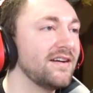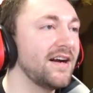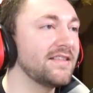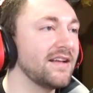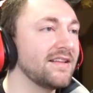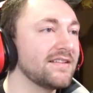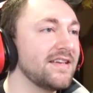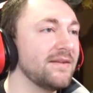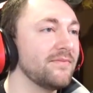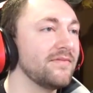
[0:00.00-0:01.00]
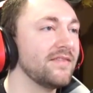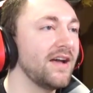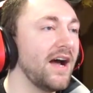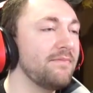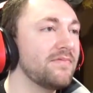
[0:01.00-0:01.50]
I think that's him.
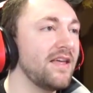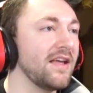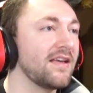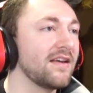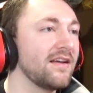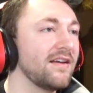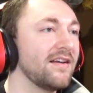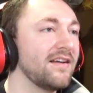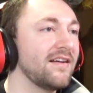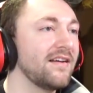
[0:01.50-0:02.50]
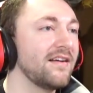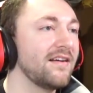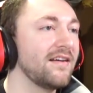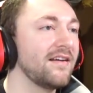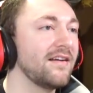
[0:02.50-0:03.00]
I think.
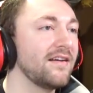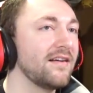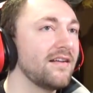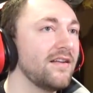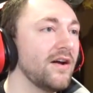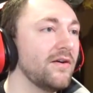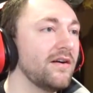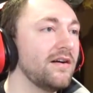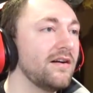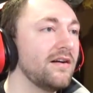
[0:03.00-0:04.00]
No?